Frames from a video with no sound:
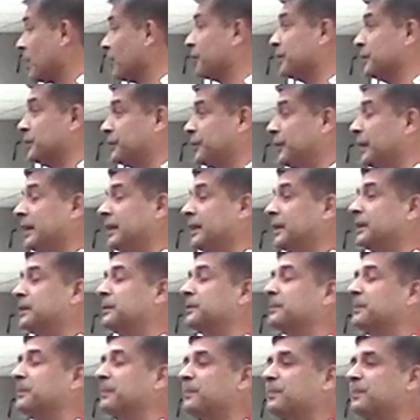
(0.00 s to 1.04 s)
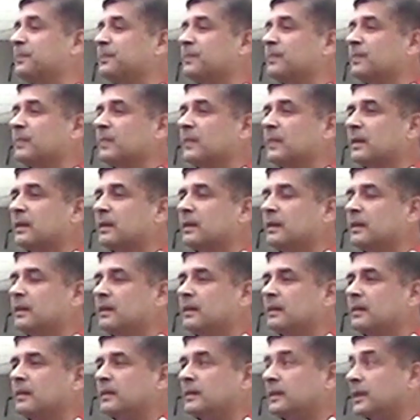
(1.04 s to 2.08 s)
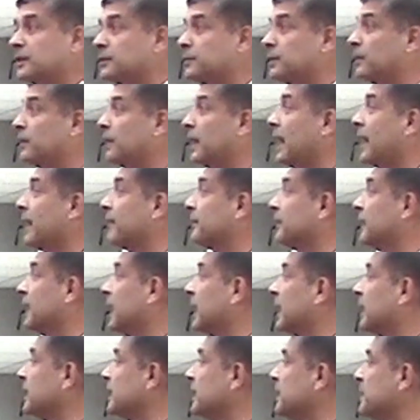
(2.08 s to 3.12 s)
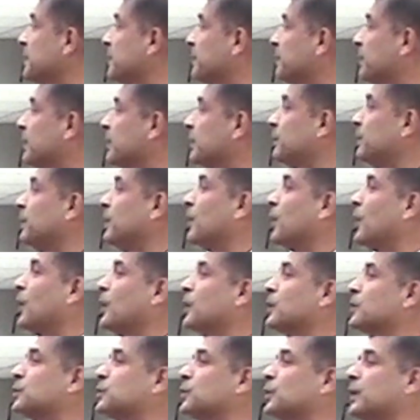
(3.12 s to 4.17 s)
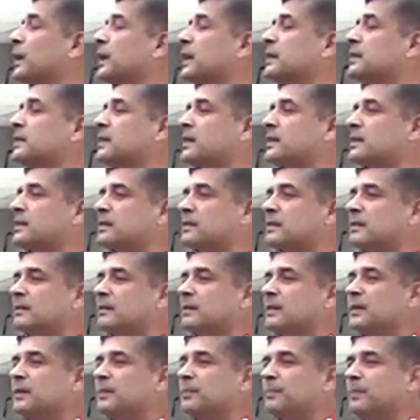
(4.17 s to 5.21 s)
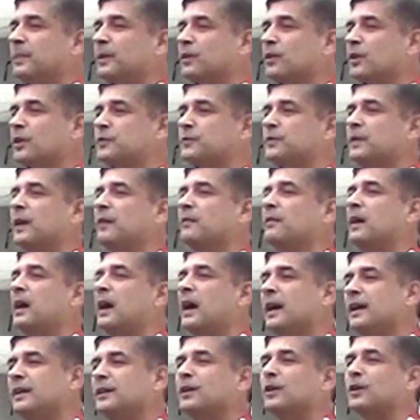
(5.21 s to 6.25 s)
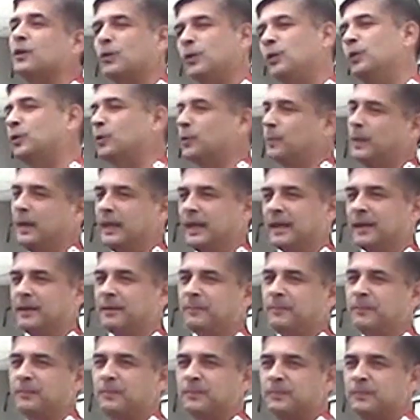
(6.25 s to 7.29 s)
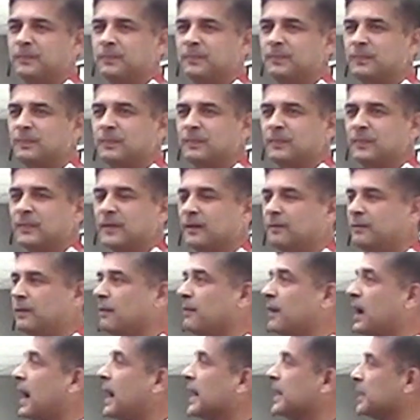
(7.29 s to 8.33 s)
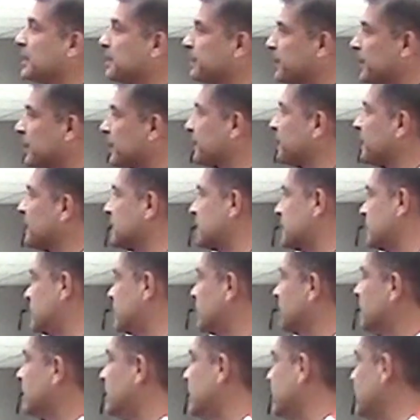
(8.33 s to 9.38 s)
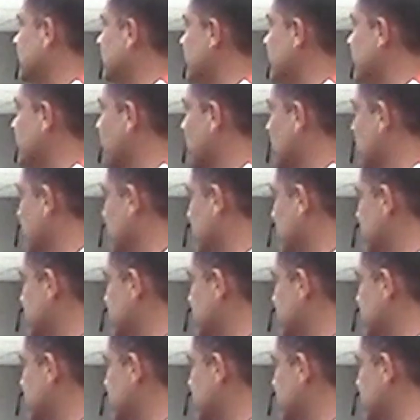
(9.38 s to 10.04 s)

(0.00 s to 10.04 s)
of us felt it. Yes, we will have that, but we also exist because we have a higher role to play. We have a higher purpose for our